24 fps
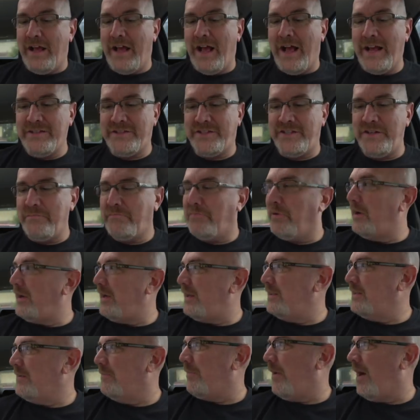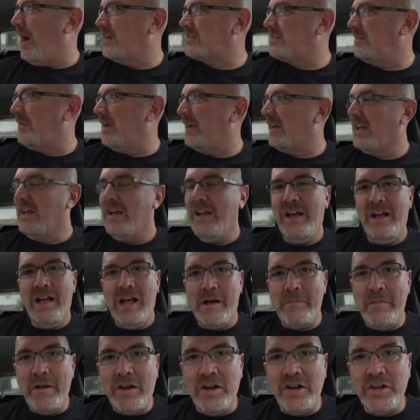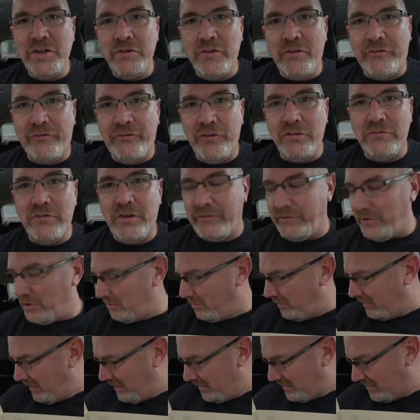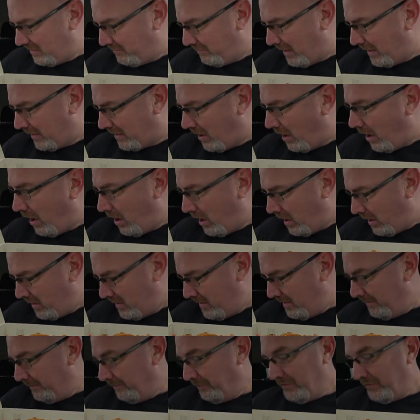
As she put it in the box, I'm like, how am I gonna do a food review of this in my car?